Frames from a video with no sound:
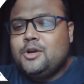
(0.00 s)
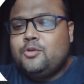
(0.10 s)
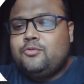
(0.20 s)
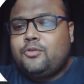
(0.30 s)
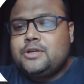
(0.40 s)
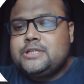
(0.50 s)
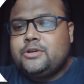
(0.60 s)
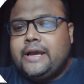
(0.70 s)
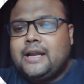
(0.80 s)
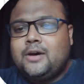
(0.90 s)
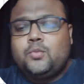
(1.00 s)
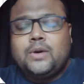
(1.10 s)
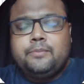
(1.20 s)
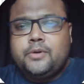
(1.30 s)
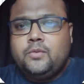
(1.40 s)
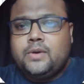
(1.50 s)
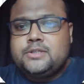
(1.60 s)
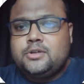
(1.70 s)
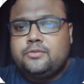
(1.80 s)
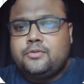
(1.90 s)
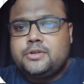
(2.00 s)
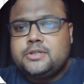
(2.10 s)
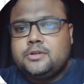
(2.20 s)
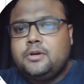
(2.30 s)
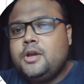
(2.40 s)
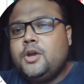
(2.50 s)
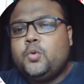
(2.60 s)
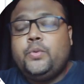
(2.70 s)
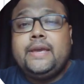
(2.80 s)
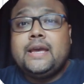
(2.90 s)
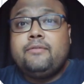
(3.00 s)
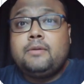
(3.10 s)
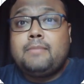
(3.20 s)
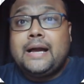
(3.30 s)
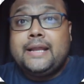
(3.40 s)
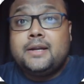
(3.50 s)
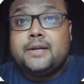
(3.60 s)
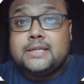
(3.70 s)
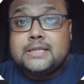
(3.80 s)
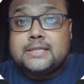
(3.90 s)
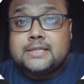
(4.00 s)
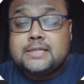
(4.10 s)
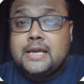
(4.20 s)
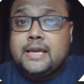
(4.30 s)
1.1040 we have a minor resistance.